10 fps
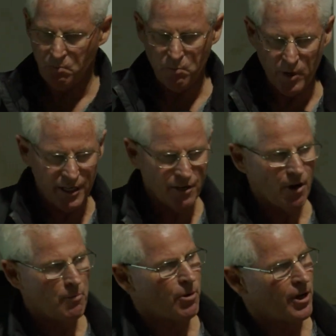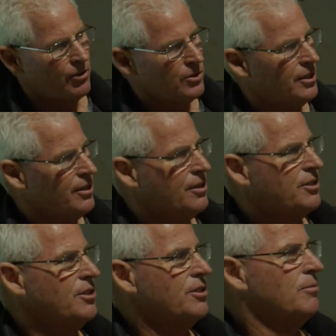integrate perennials into the
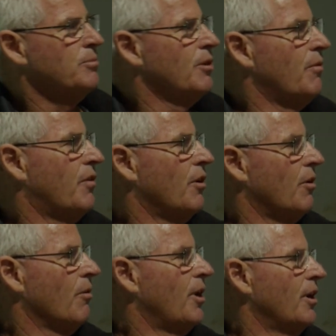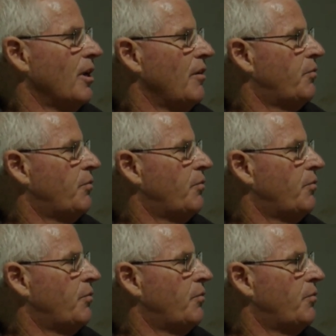system, so we've got green leaf,